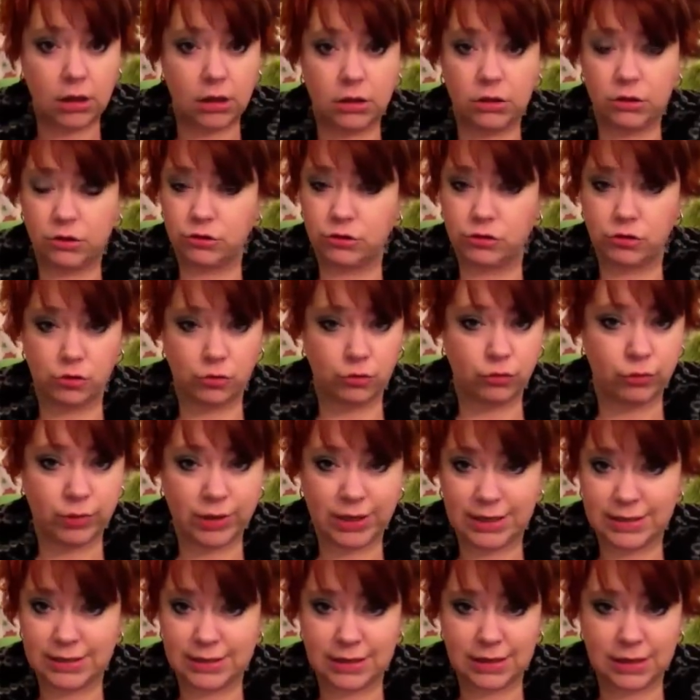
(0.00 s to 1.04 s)
There's no
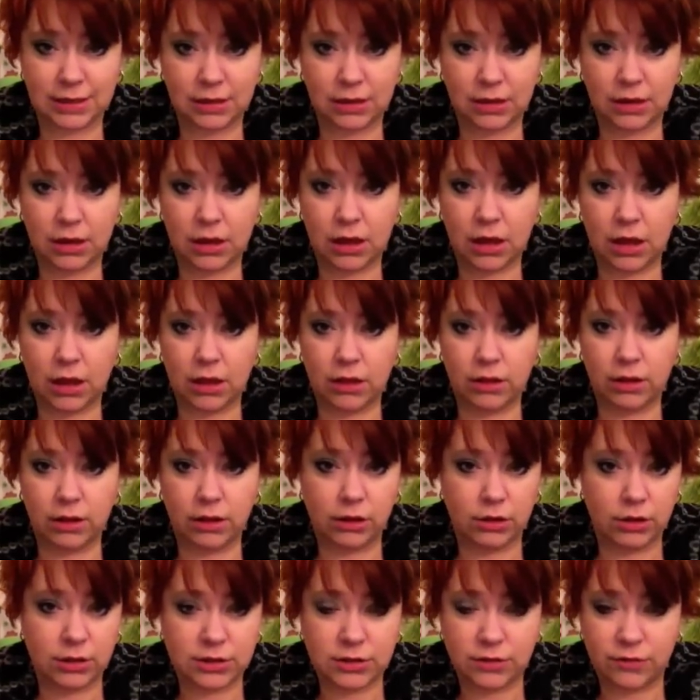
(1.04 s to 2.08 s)
reason.
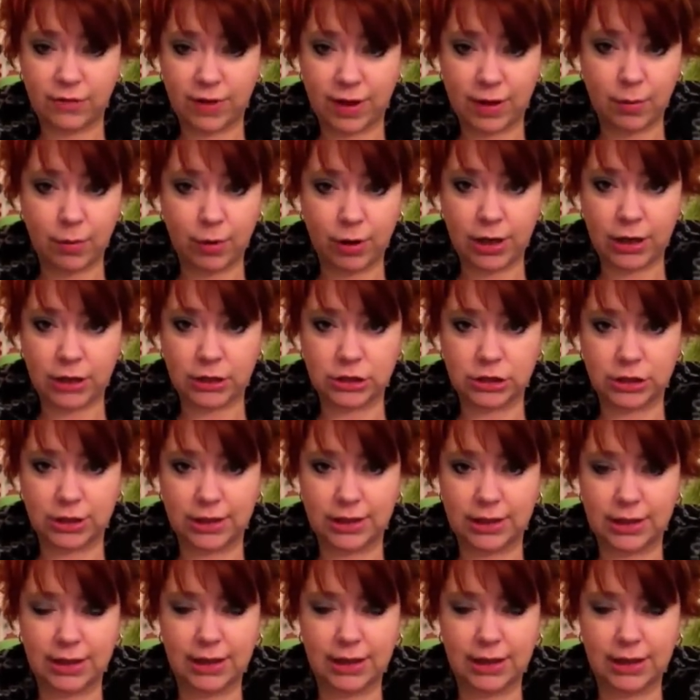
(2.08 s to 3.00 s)
It's a vibration.